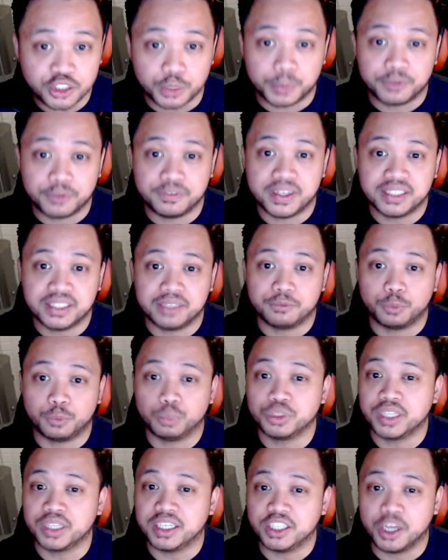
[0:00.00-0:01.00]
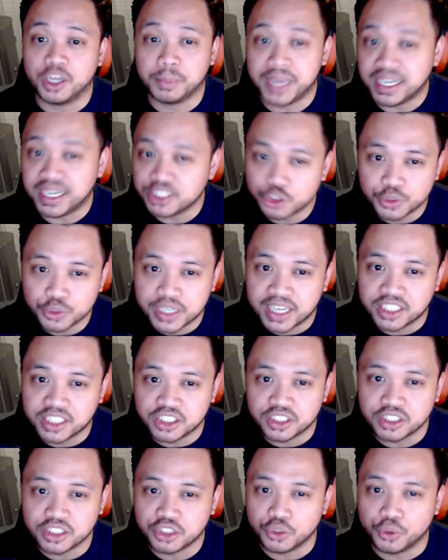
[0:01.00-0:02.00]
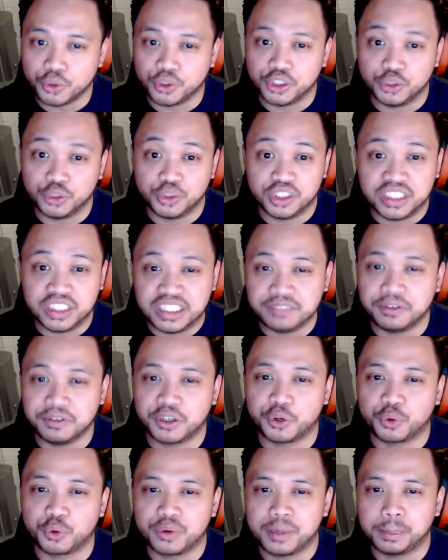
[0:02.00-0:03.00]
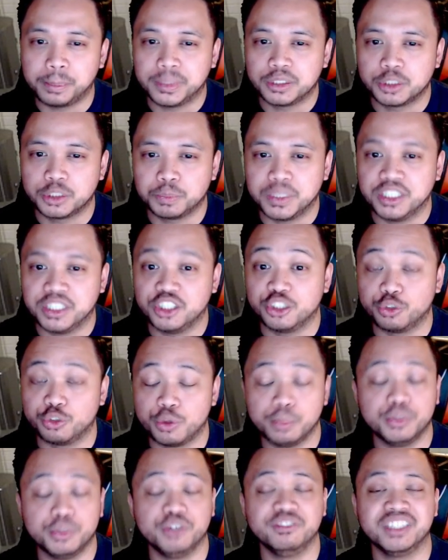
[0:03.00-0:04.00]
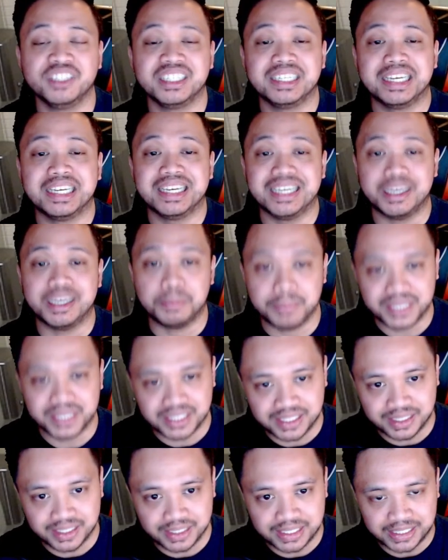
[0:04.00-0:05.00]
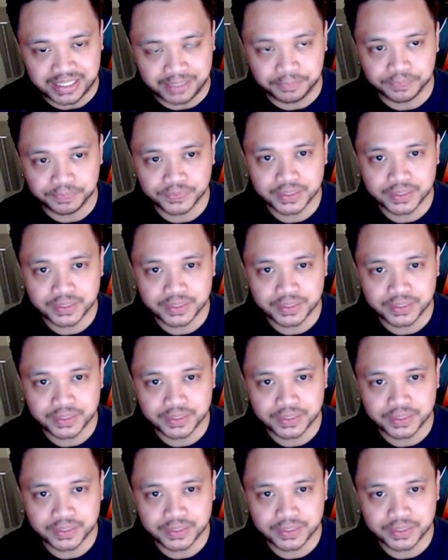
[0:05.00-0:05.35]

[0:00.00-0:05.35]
to prevent it from setting up entry hazards, or use Defog or Rapid Spin to remove it immediately.